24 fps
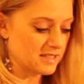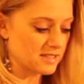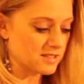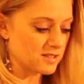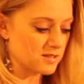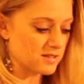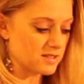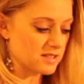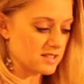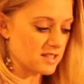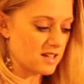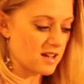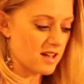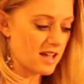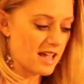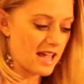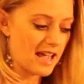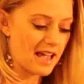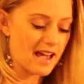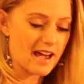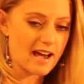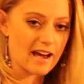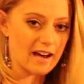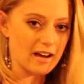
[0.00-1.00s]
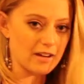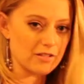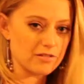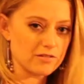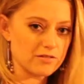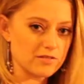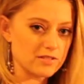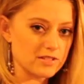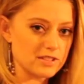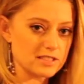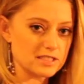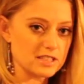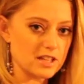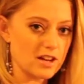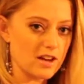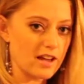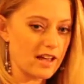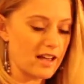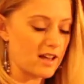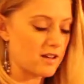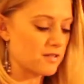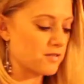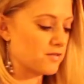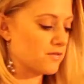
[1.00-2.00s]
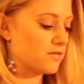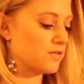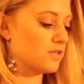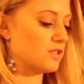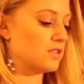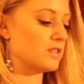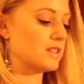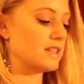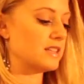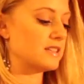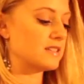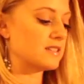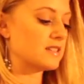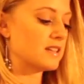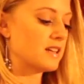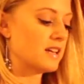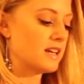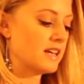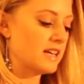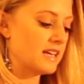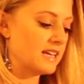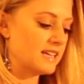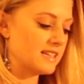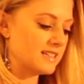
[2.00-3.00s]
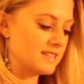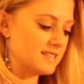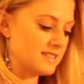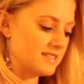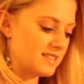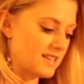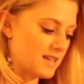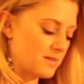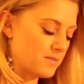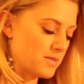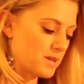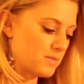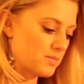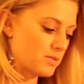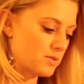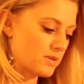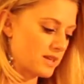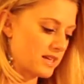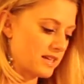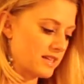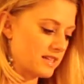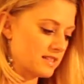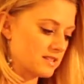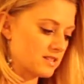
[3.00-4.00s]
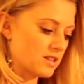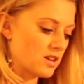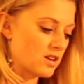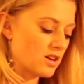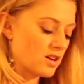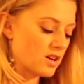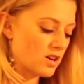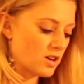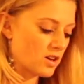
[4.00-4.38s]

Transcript: So it's not half full, it's demi point is